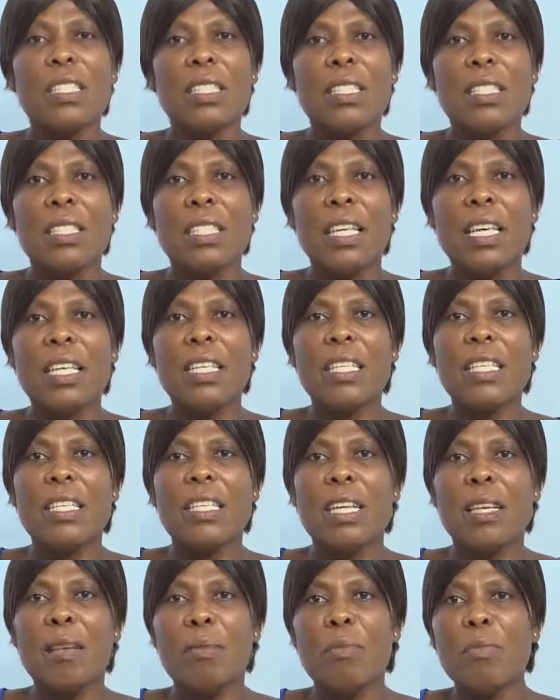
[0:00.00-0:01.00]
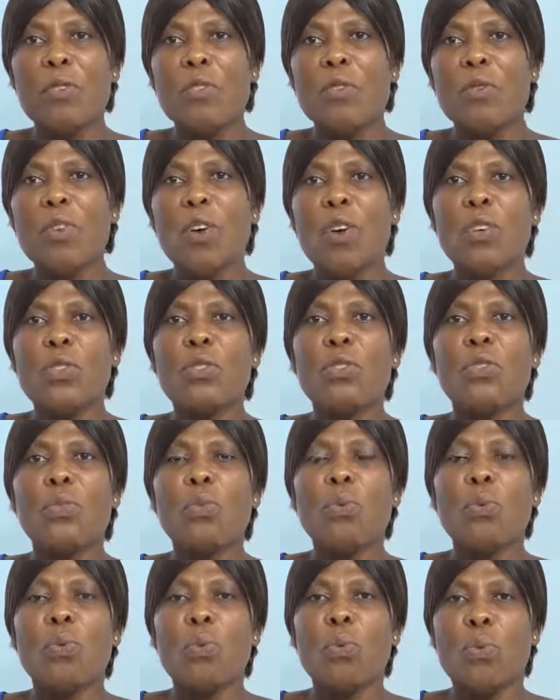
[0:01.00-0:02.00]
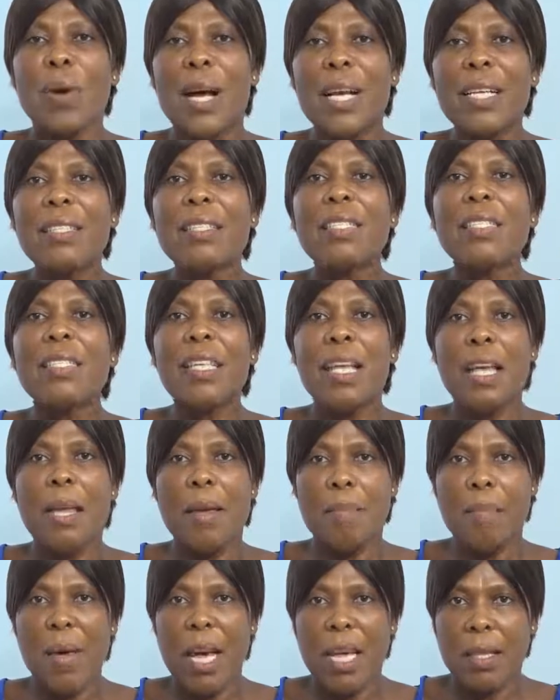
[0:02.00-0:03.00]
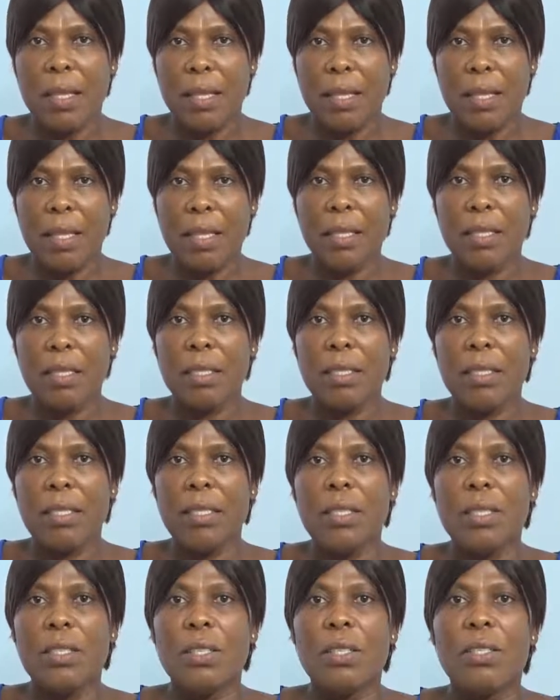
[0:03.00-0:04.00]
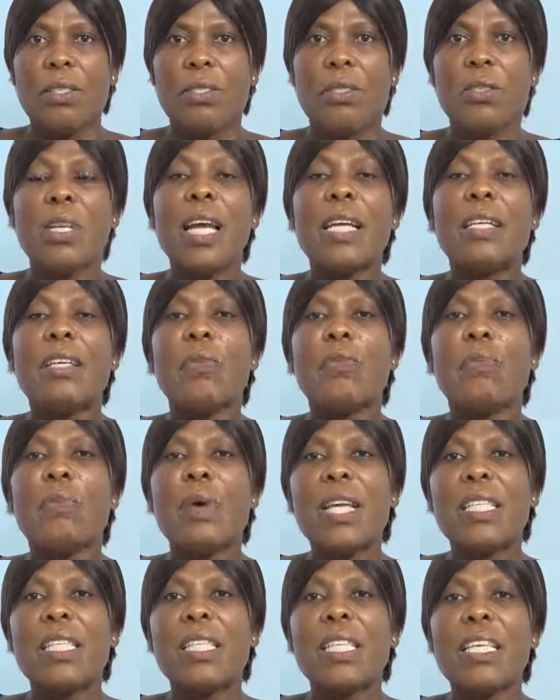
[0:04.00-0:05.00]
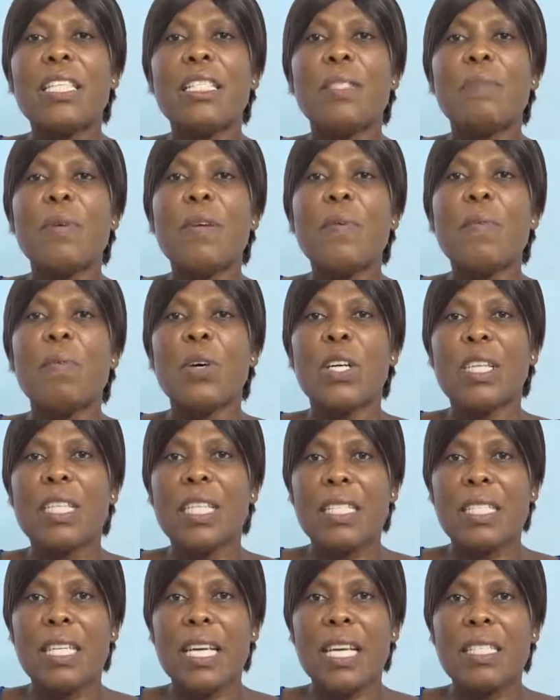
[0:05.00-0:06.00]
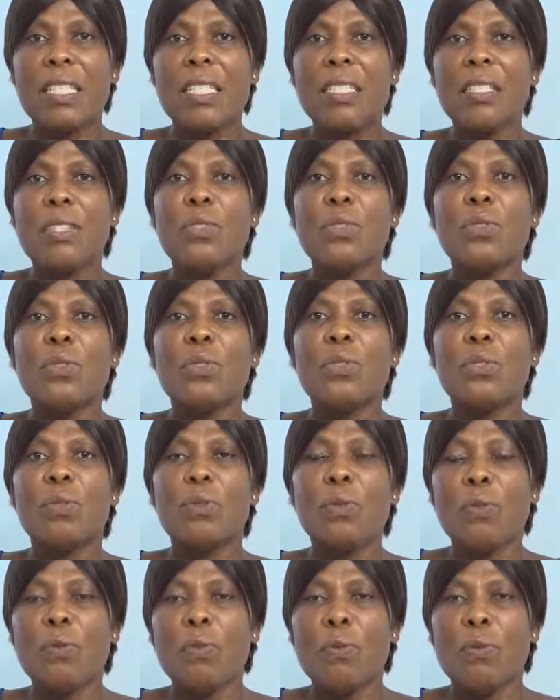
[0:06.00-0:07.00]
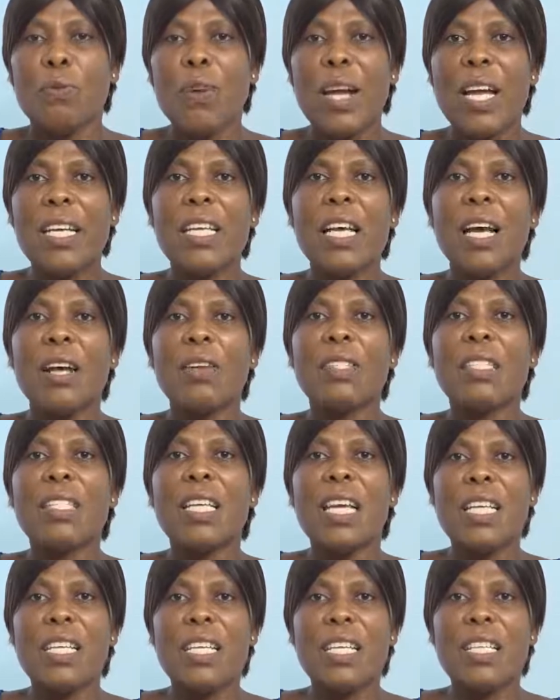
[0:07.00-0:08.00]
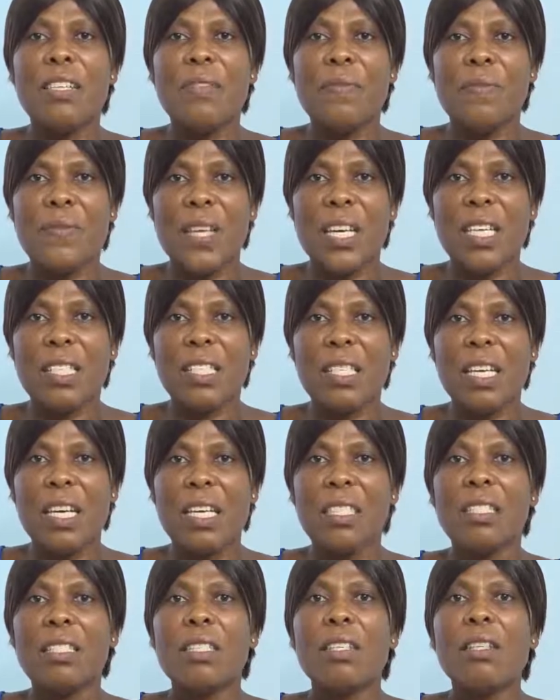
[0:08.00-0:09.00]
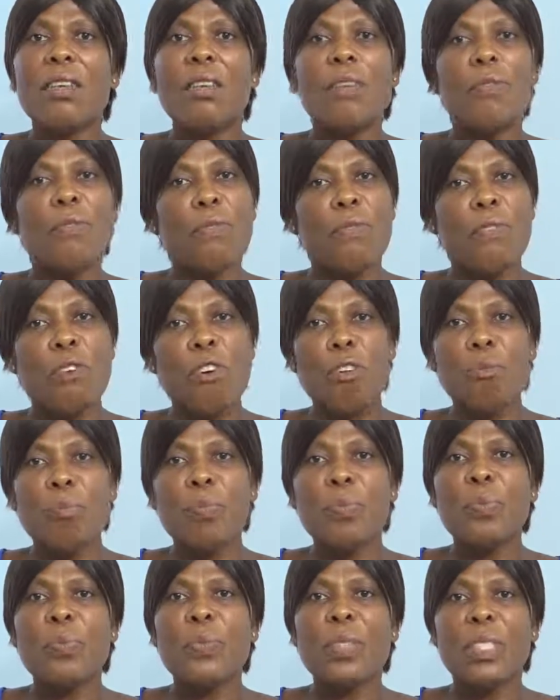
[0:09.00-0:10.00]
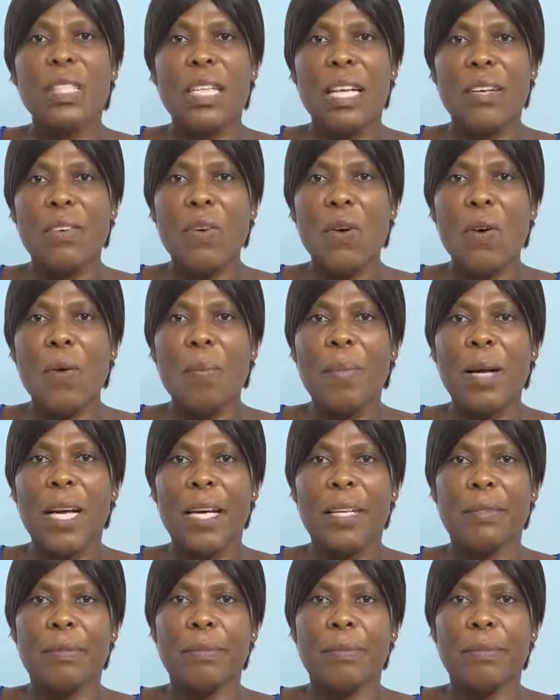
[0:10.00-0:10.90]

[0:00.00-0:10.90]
they move on to once a month, so that the weight is being monitored to find out any deviation from the normal.